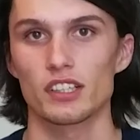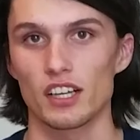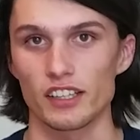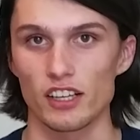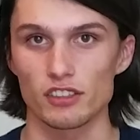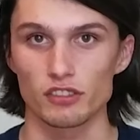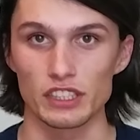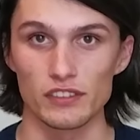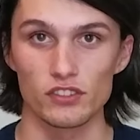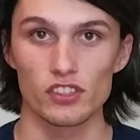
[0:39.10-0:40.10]
cutting out the
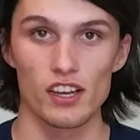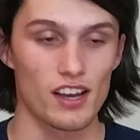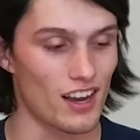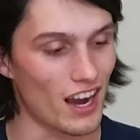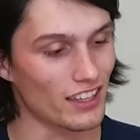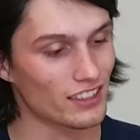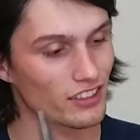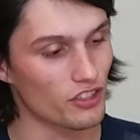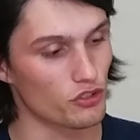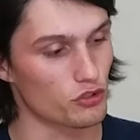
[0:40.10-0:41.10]
leaves. I think the
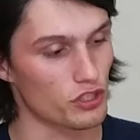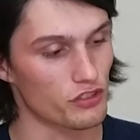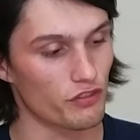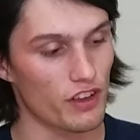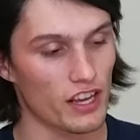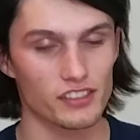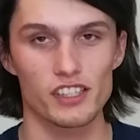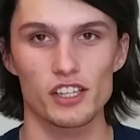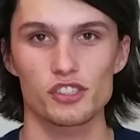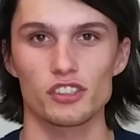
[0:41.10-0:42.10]
nutrition facts
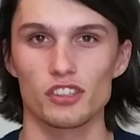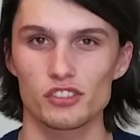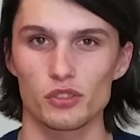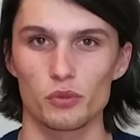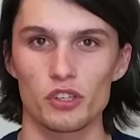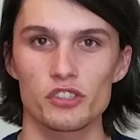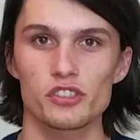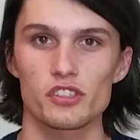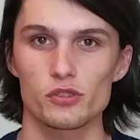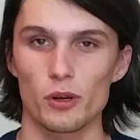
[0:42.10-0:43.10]
section looks the
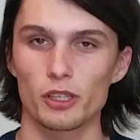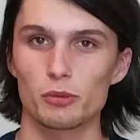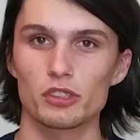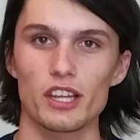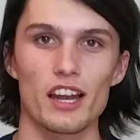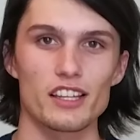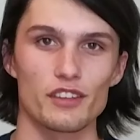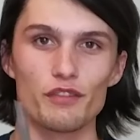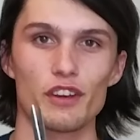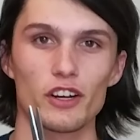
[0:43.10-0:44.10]
worst, so I'm going to put that at the
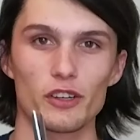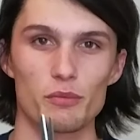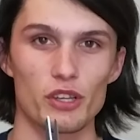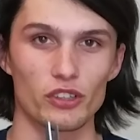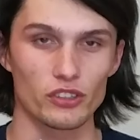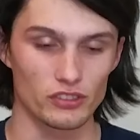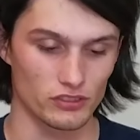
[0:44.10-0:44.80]
very middle.